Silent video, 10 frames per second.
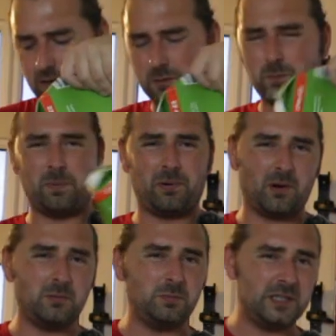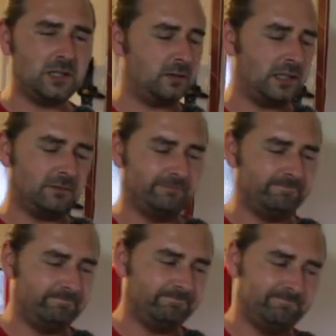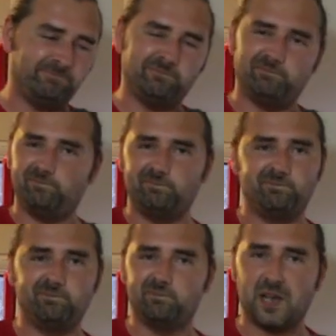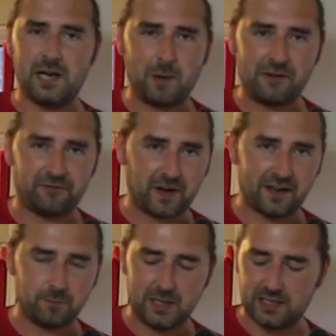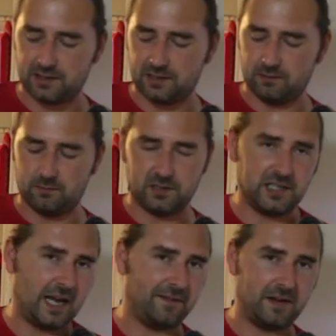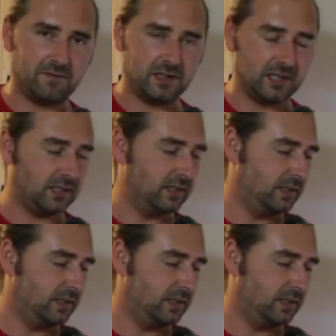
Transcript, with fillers: you could probably do it in about 5 minutes once you have everything.